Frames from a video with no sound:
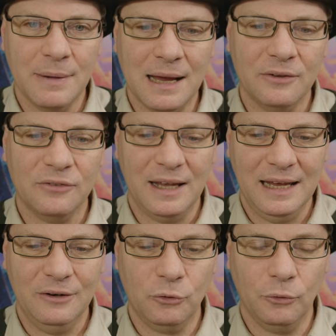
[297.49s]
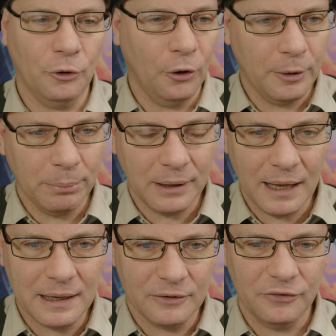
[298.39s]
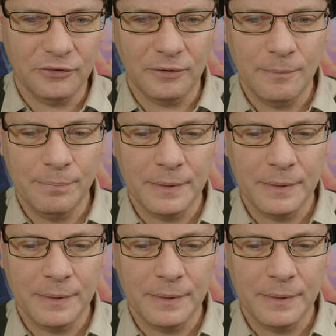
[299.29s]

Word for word: master handle? Not the players,